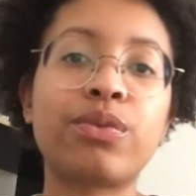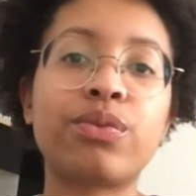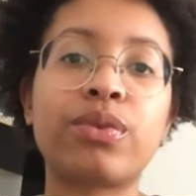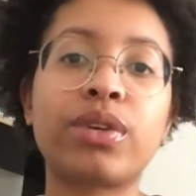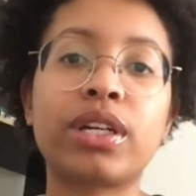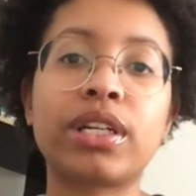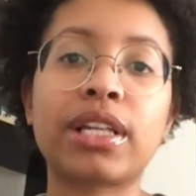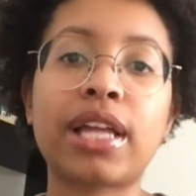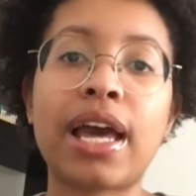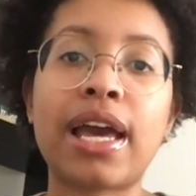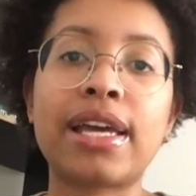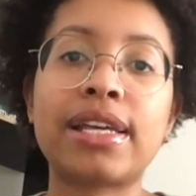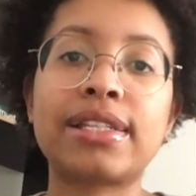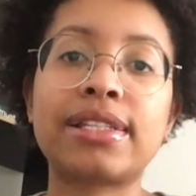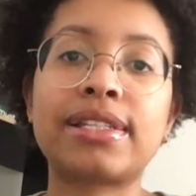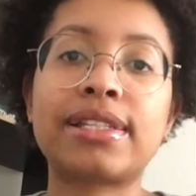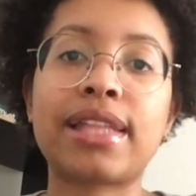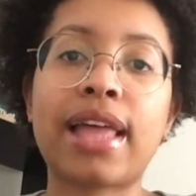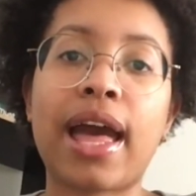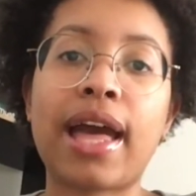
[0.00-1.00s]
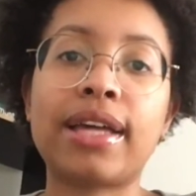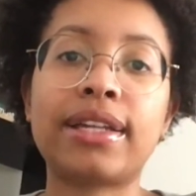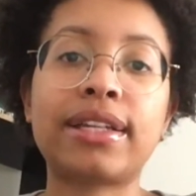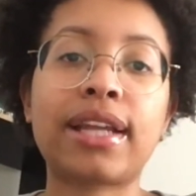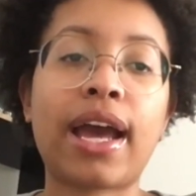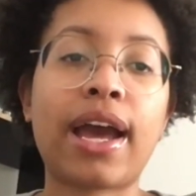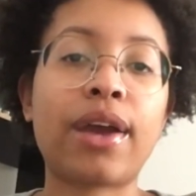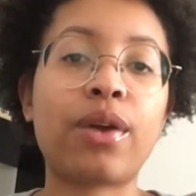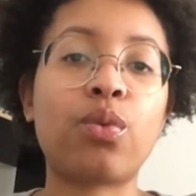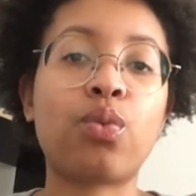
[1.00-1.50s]
realize that
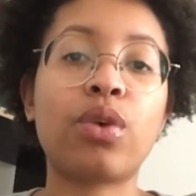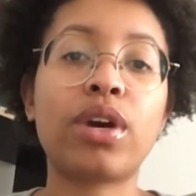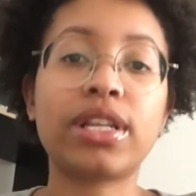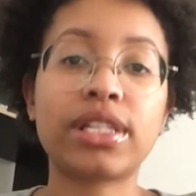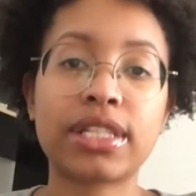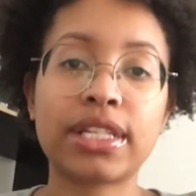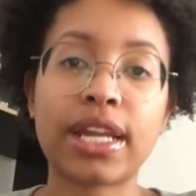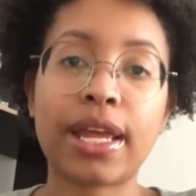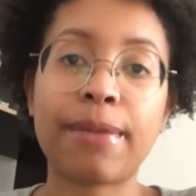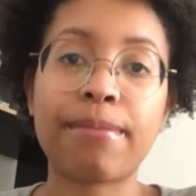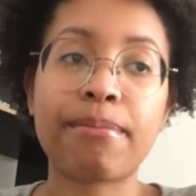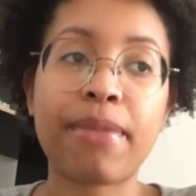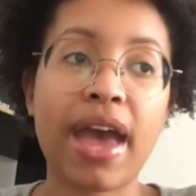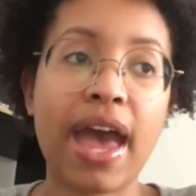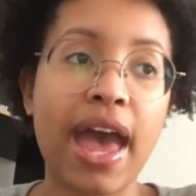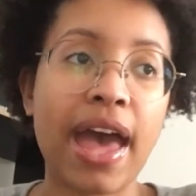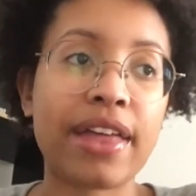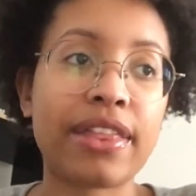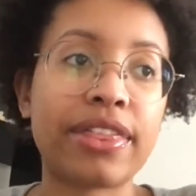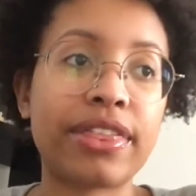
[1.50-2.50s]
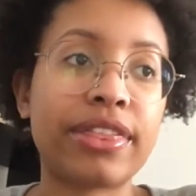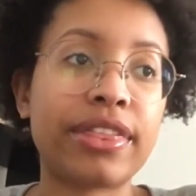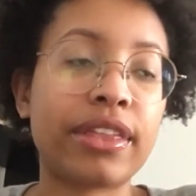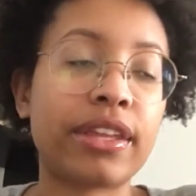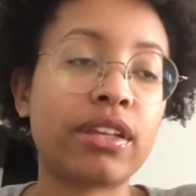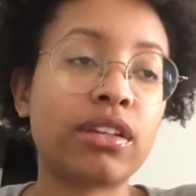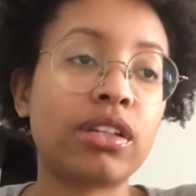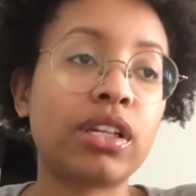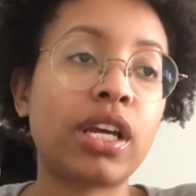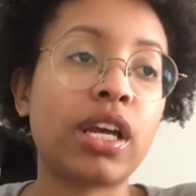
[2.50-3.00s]
I was an empath
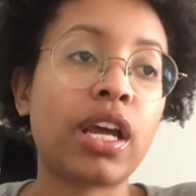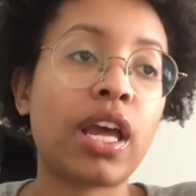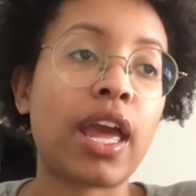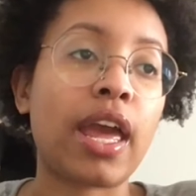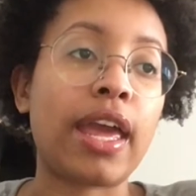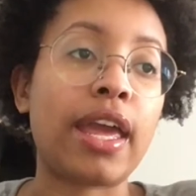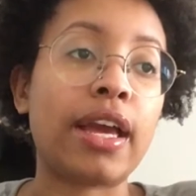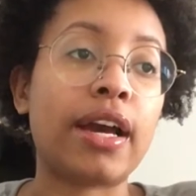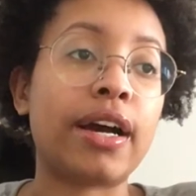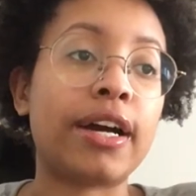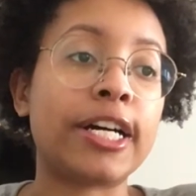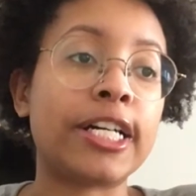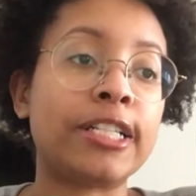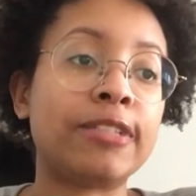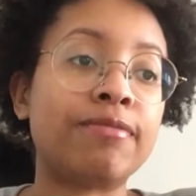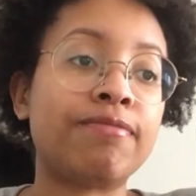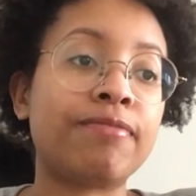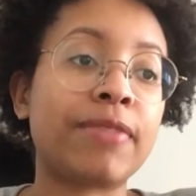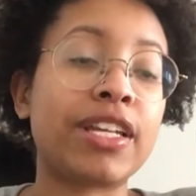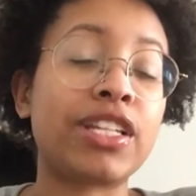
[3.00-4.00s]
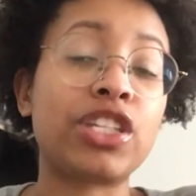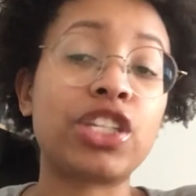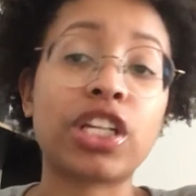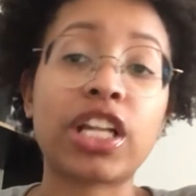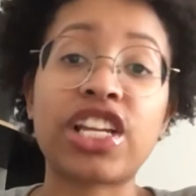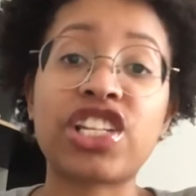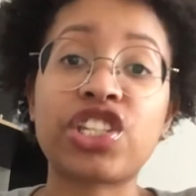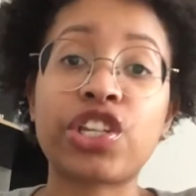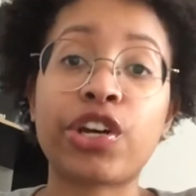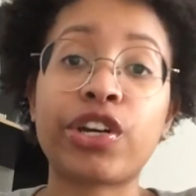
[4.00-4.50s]
until
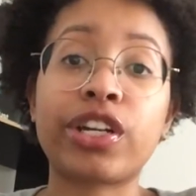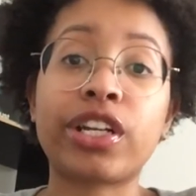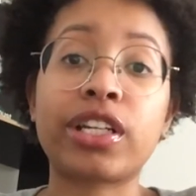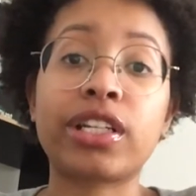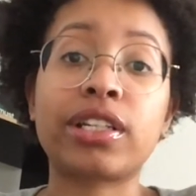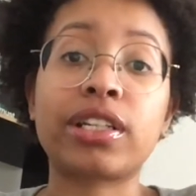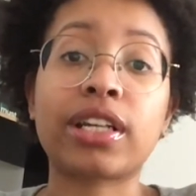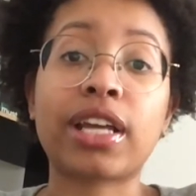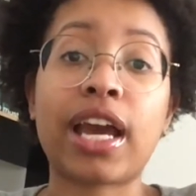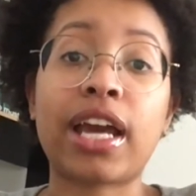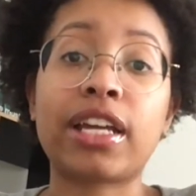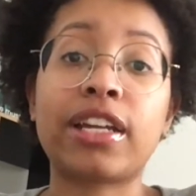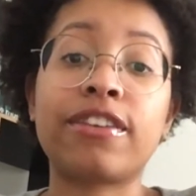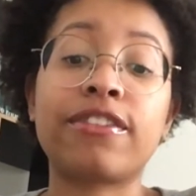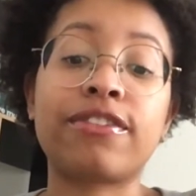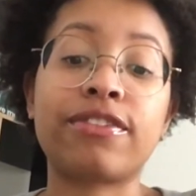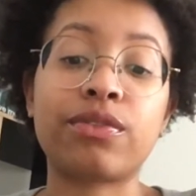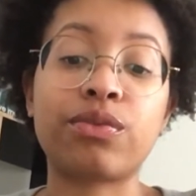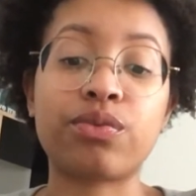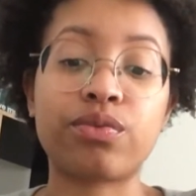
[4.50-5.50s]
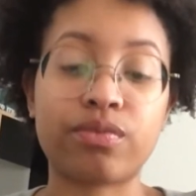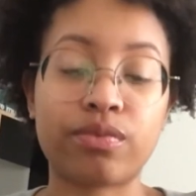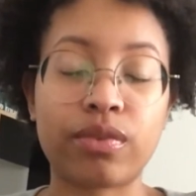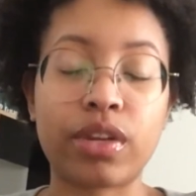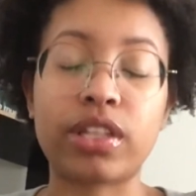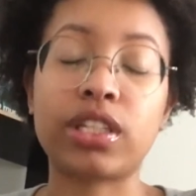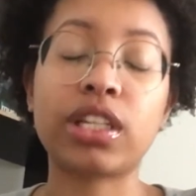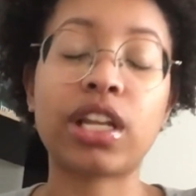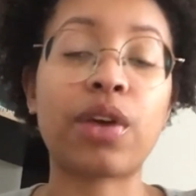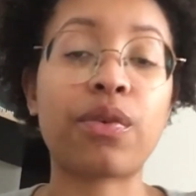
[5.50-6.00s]

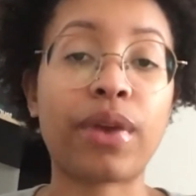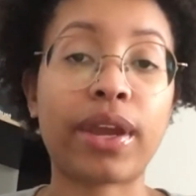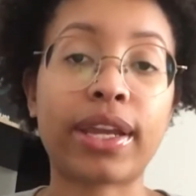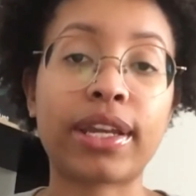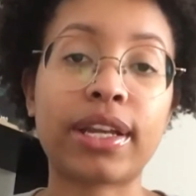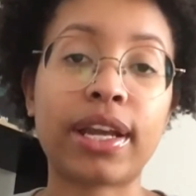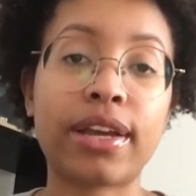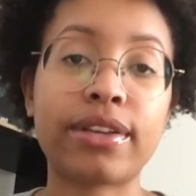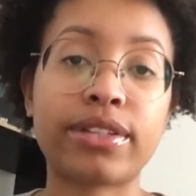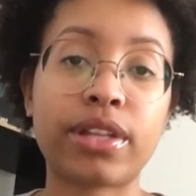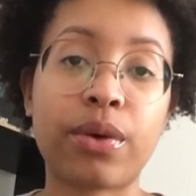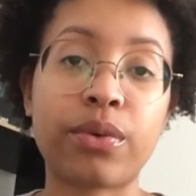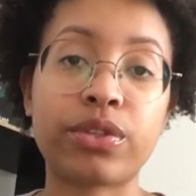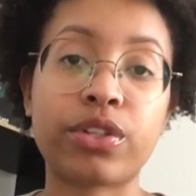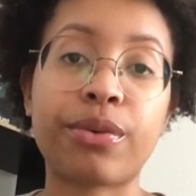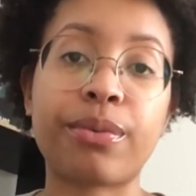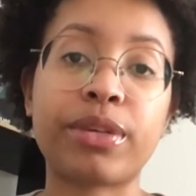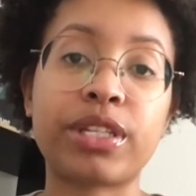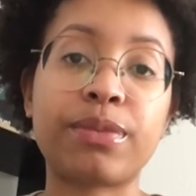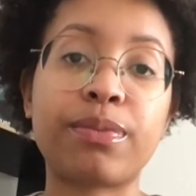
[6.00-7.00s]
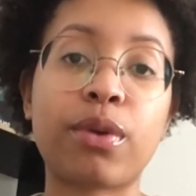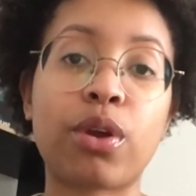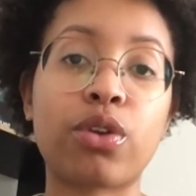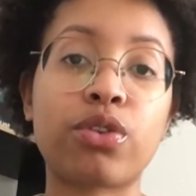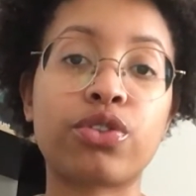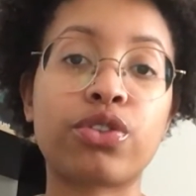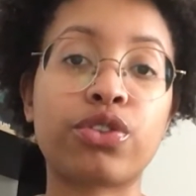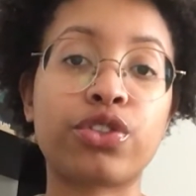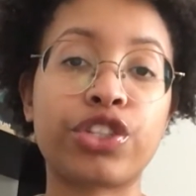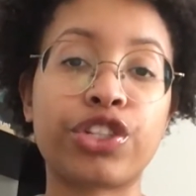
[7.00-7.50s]
I recognized I was on my
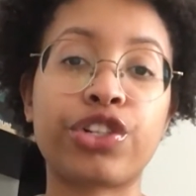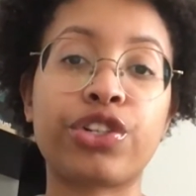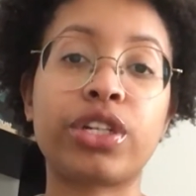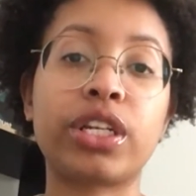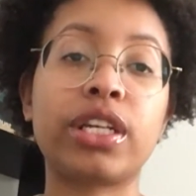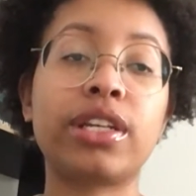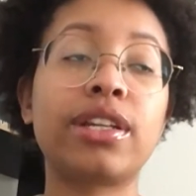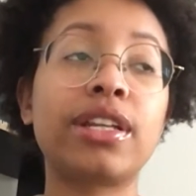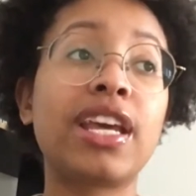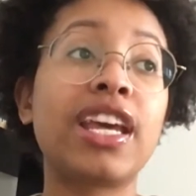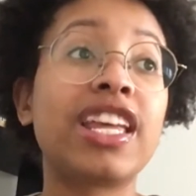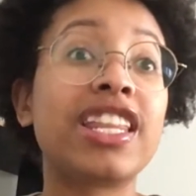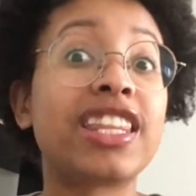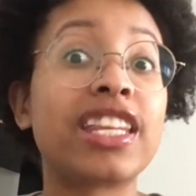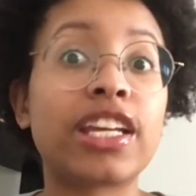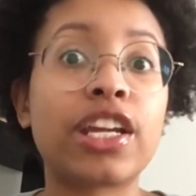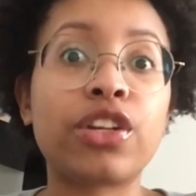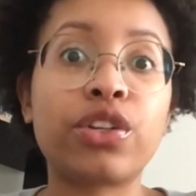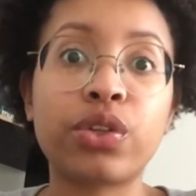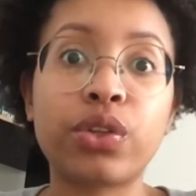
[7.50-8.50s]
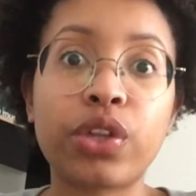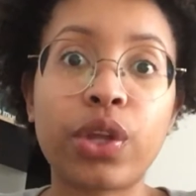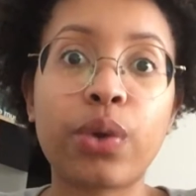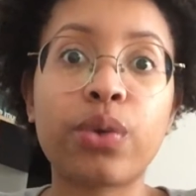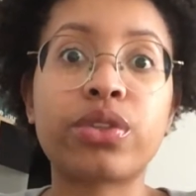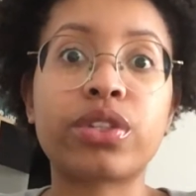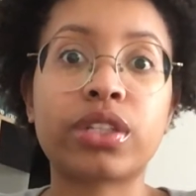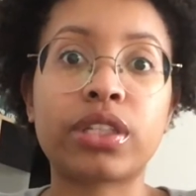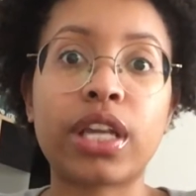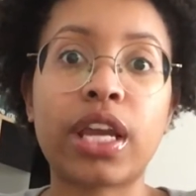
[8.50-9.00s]
spiritual journey. Then I knew there
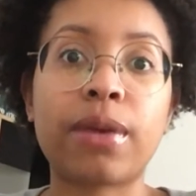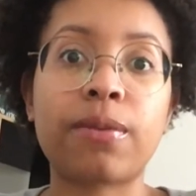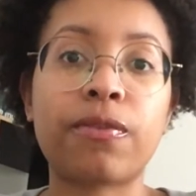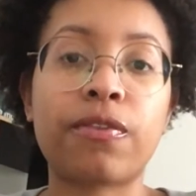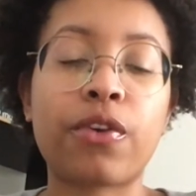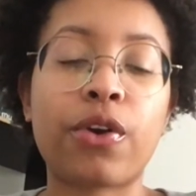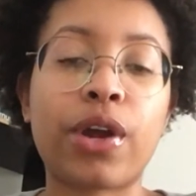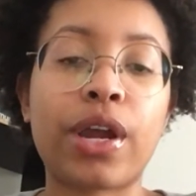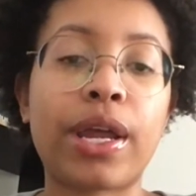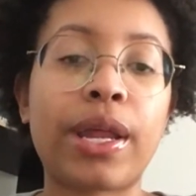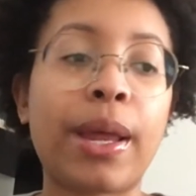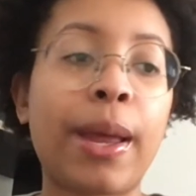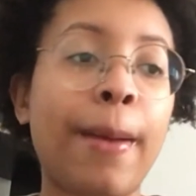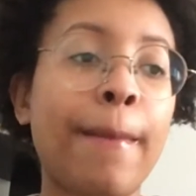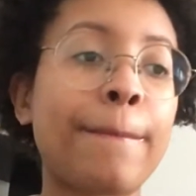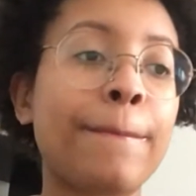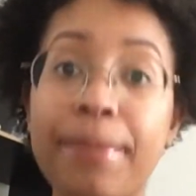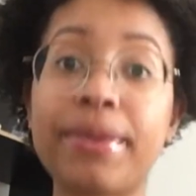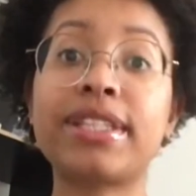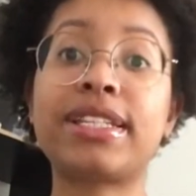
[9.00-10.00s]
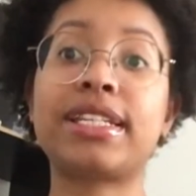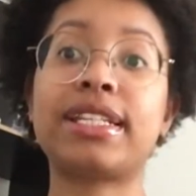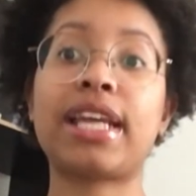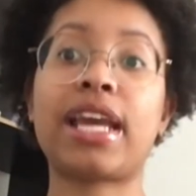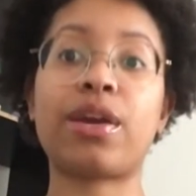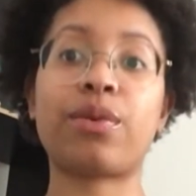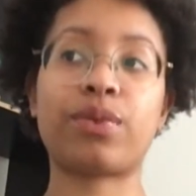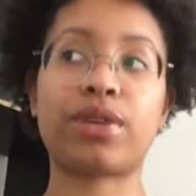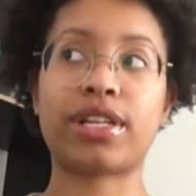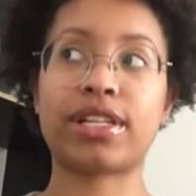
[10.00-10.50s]
was a name for it. What happened
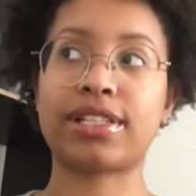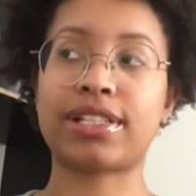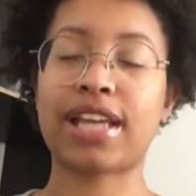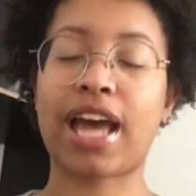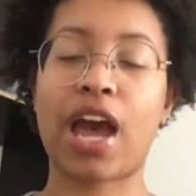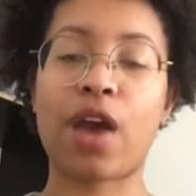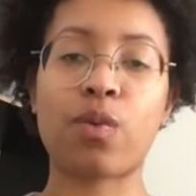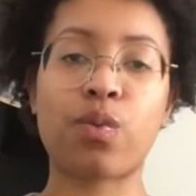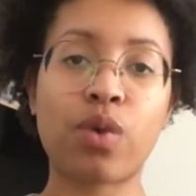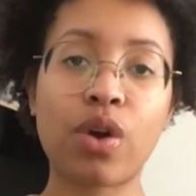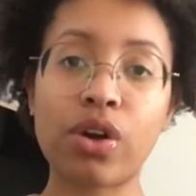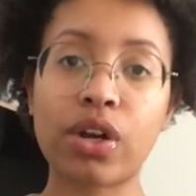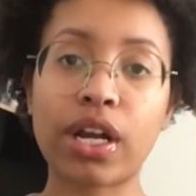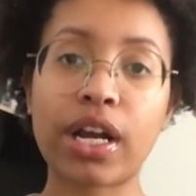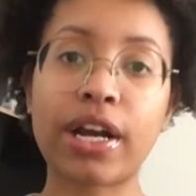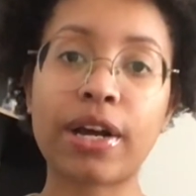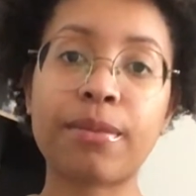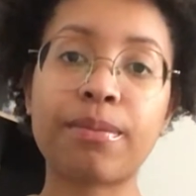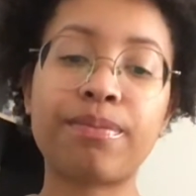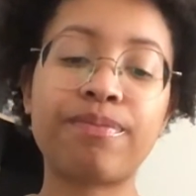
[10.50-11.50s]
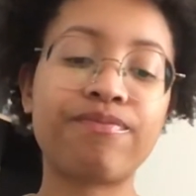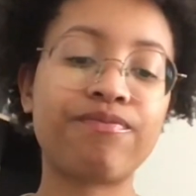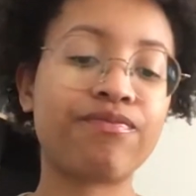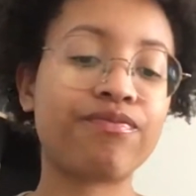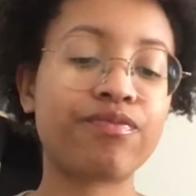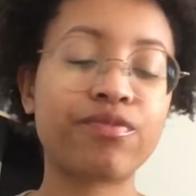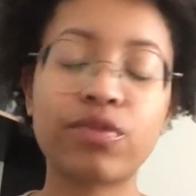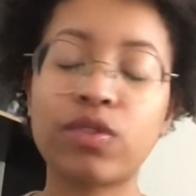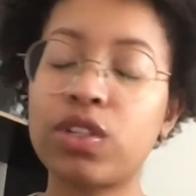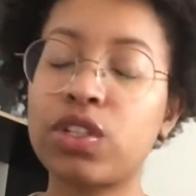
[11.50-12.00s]
today was I woke up
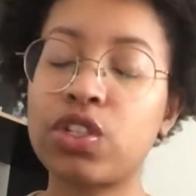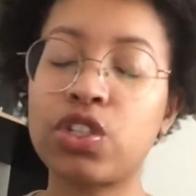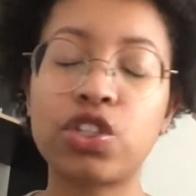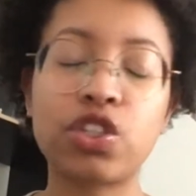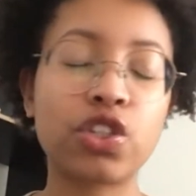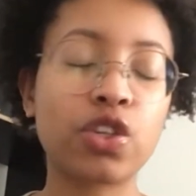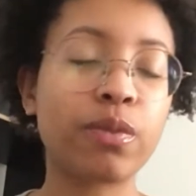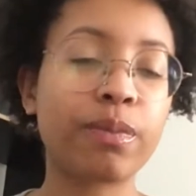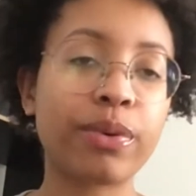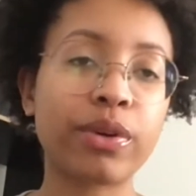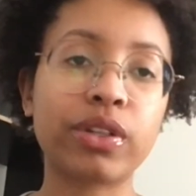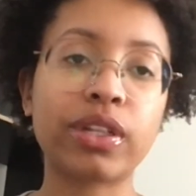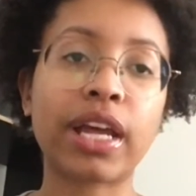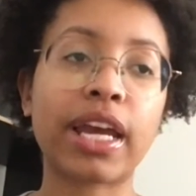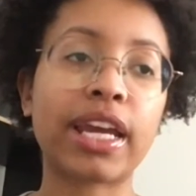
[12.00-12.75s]
super